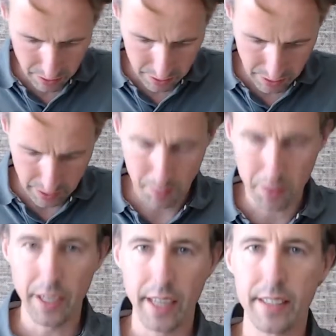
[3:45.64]
tiny
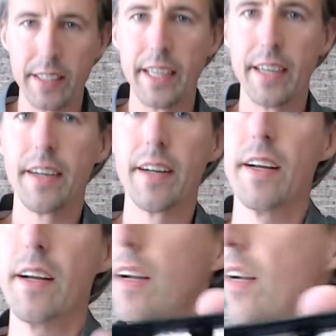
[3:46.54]
connector here.
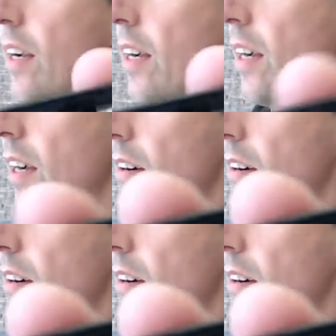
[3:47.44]
A